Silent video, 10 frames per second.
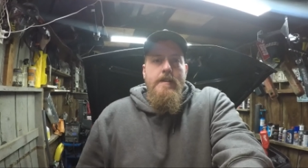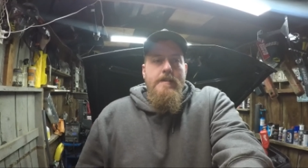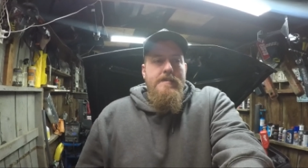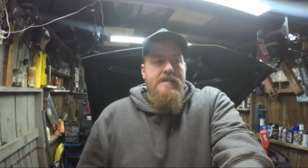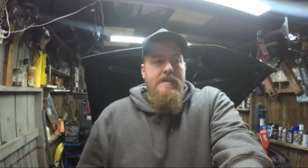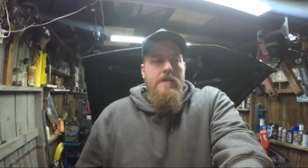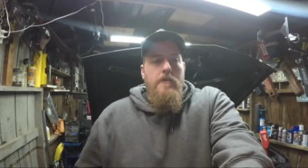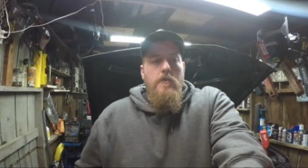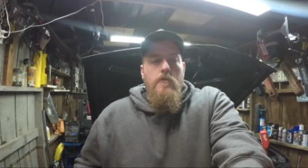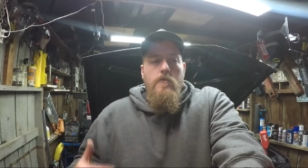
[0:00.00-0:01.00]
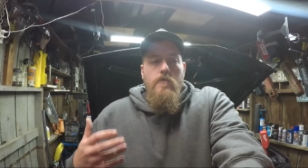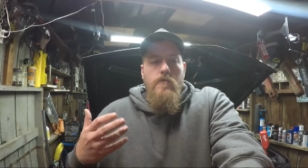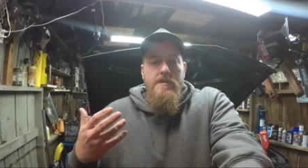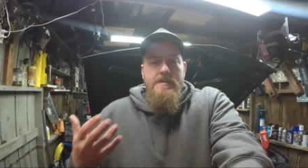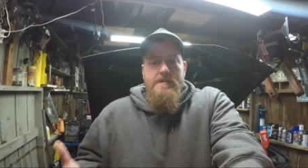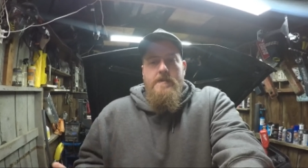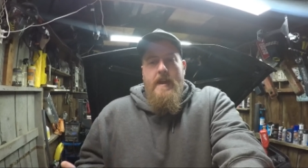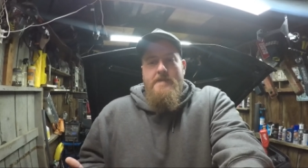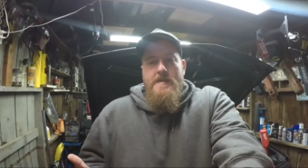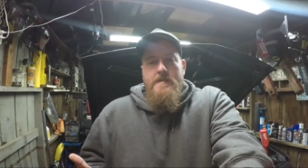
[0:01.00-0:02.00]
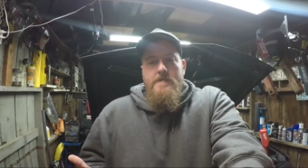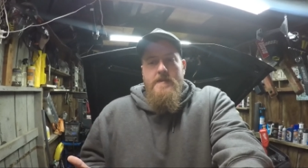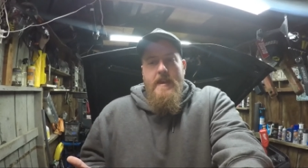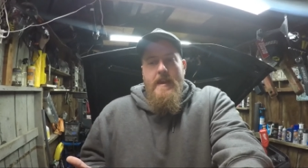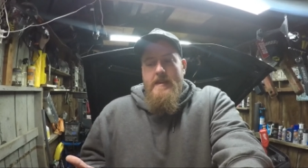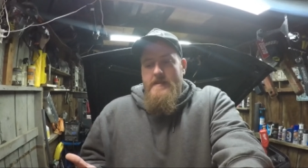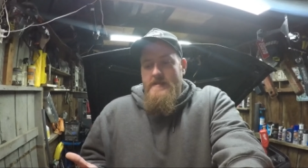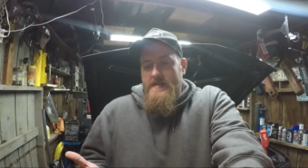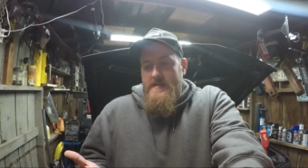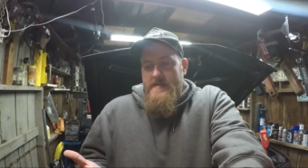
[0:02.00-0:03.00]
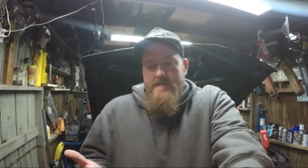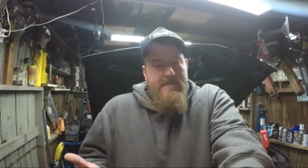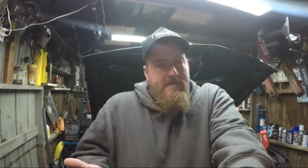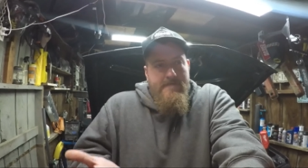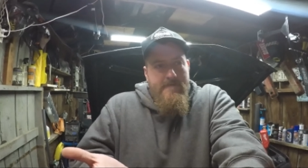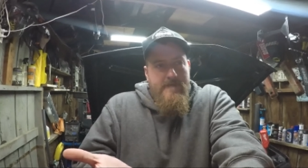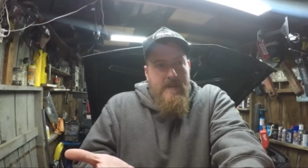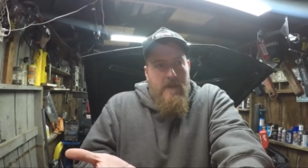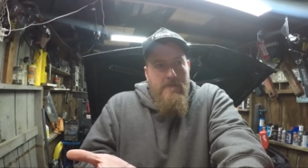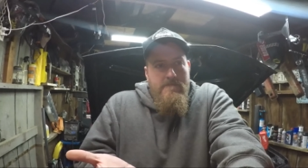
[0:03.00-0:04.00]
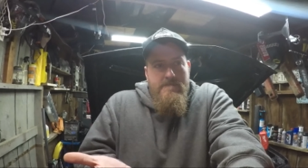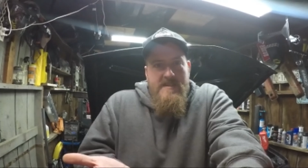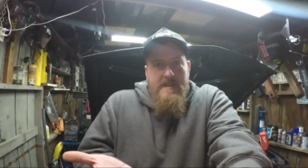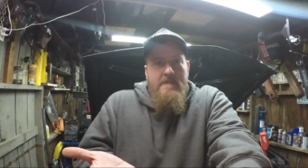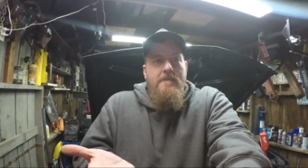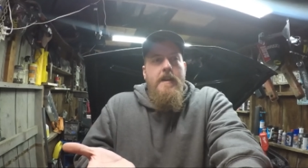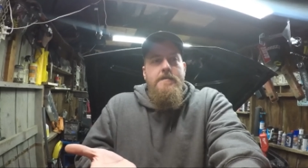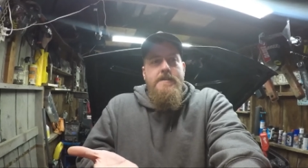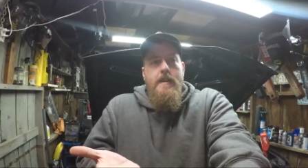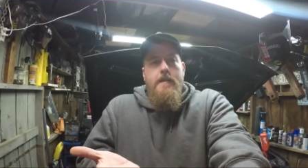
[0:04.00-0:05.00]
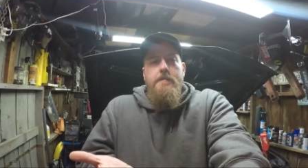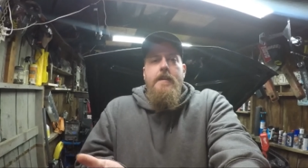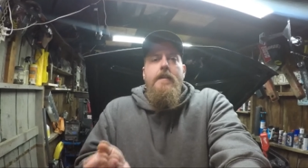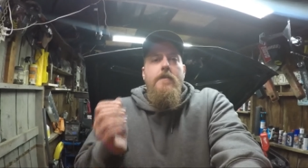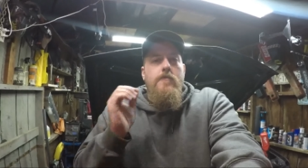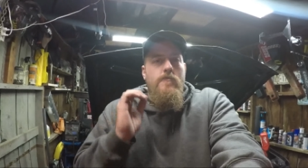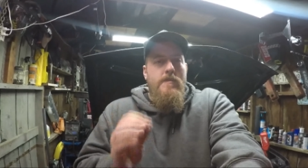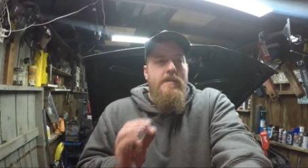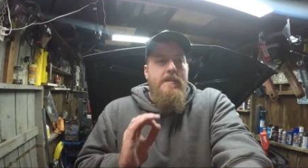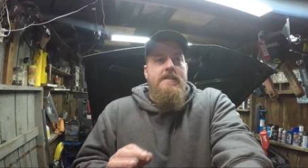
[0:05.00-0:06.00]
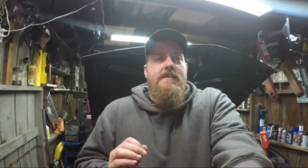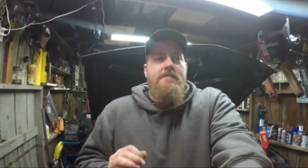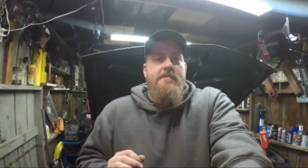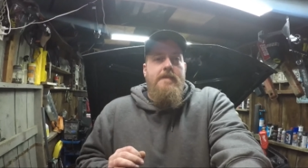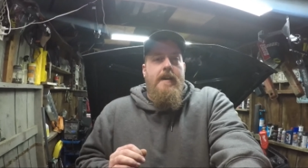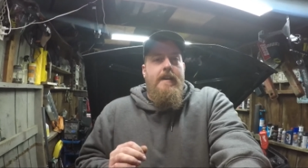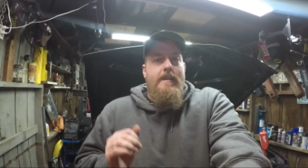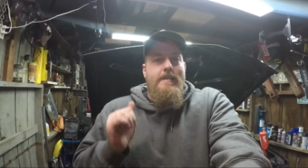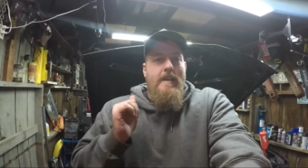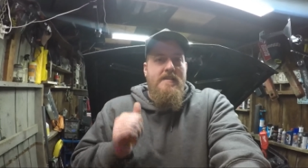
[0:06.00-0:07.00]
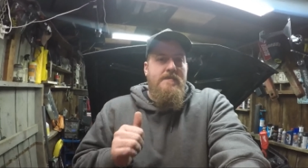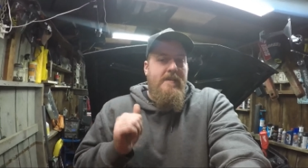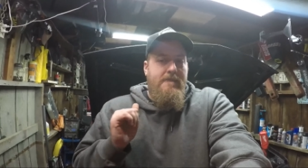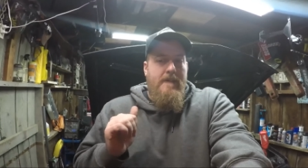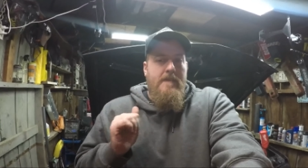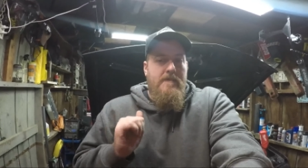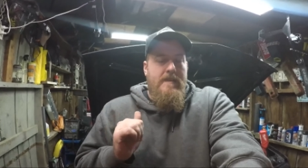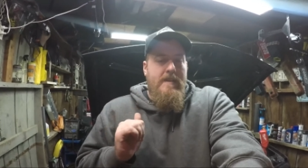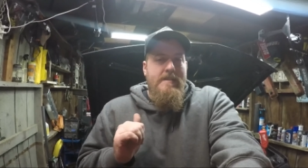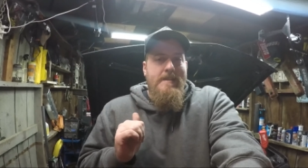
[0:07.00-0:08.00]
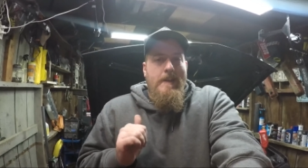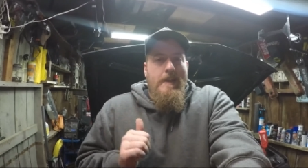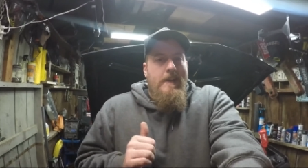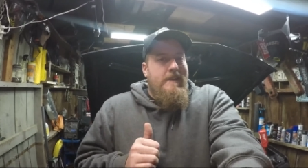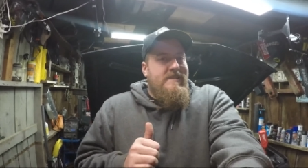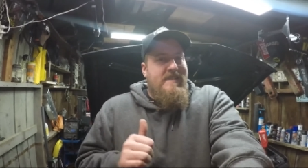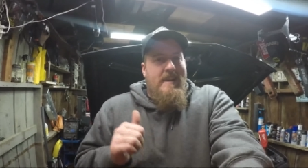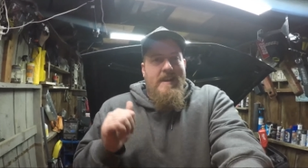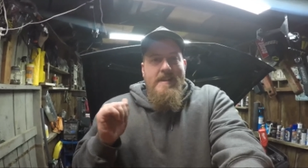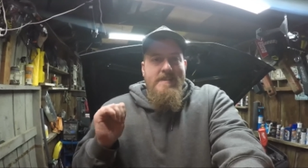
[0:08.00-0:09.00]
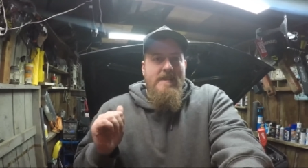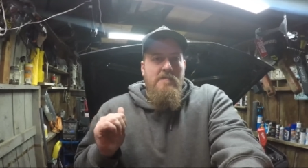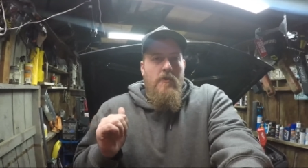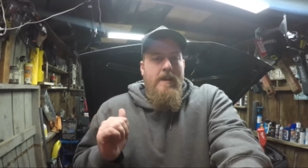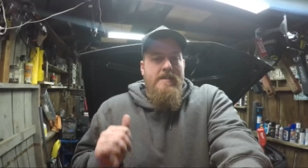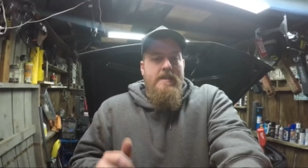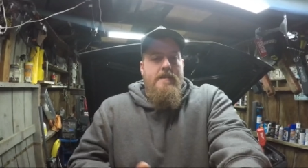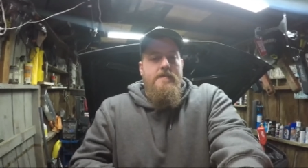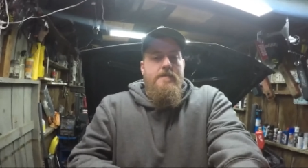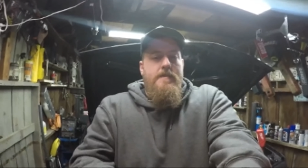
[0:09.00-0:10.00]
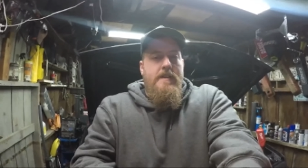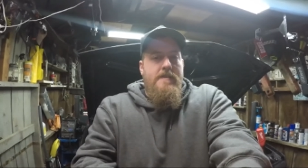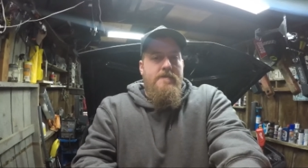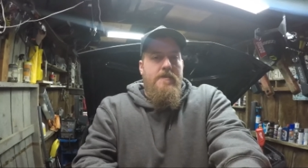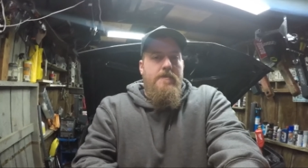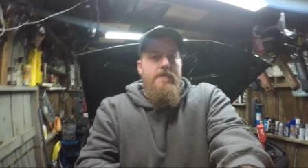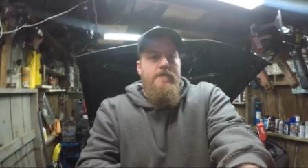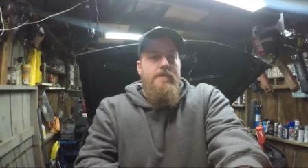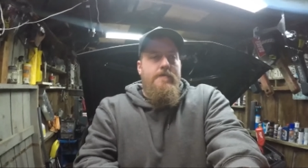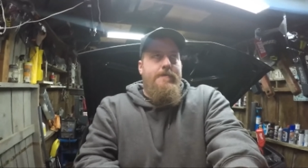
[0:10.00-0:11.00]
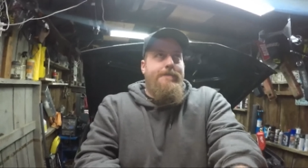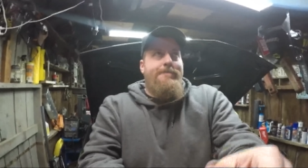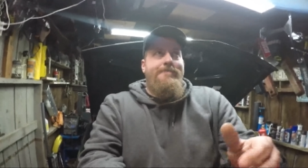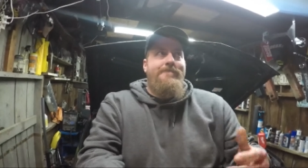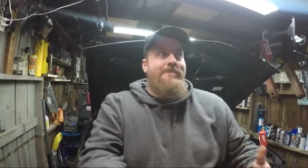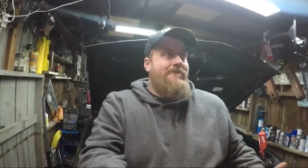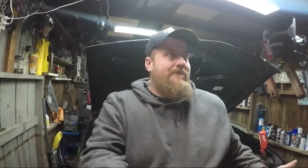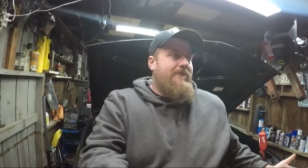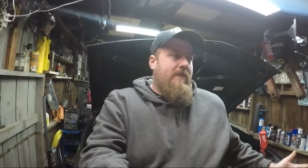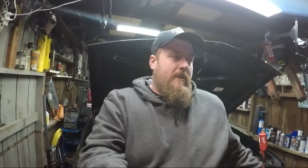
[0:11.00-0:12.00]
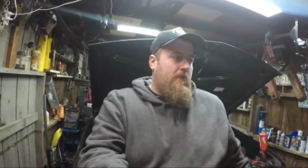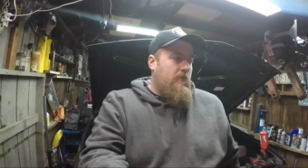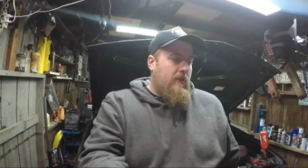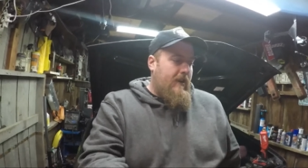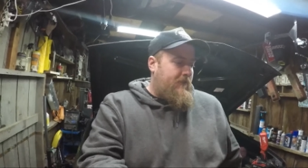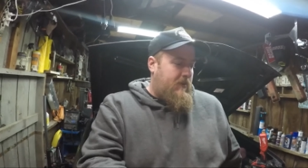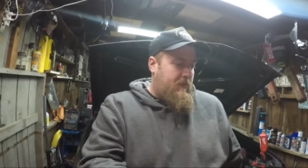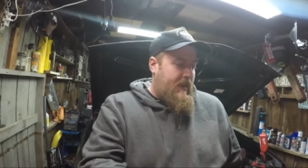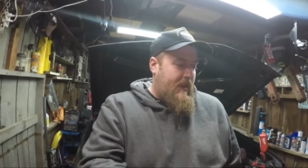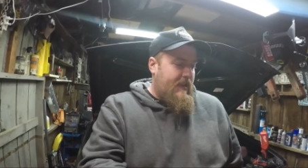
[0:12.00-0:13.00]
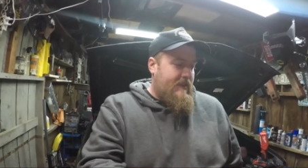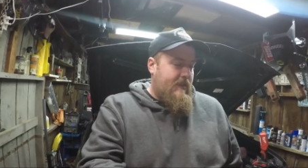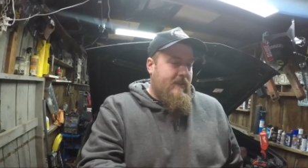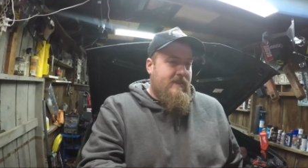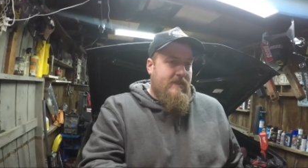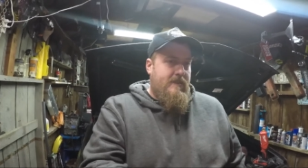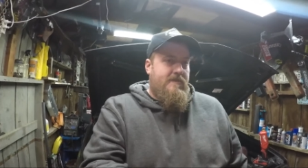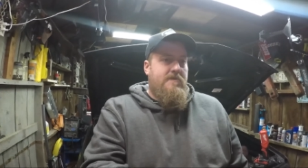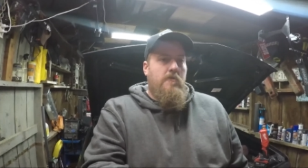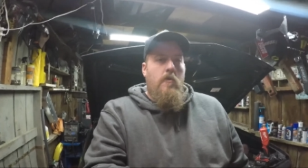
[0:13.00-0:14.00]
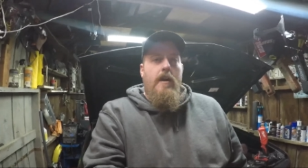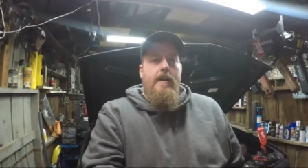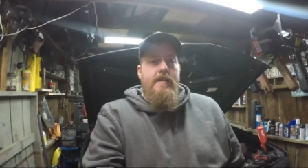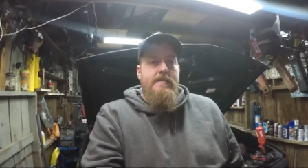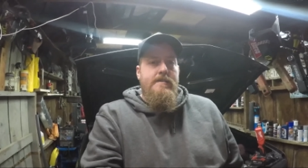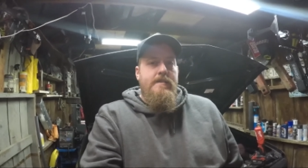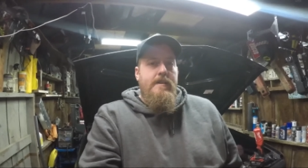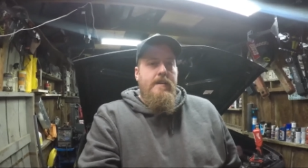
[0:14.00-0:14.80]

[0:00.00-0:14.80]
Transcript: So what you have to do with that is, you know, simplify your setup. Really simplify it, and that's what I found with this. Say anything breaks down going down the road, or you know whatever. I mean anything sensor wise,